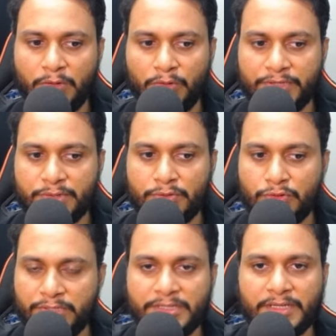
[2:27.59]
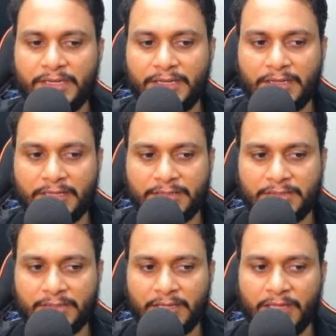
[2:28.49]
okay? So 2 is the correct
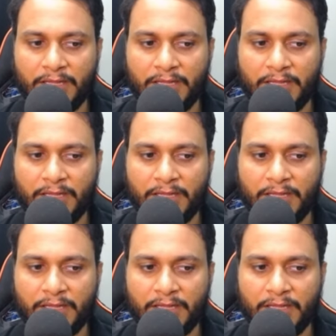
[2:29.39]
answer.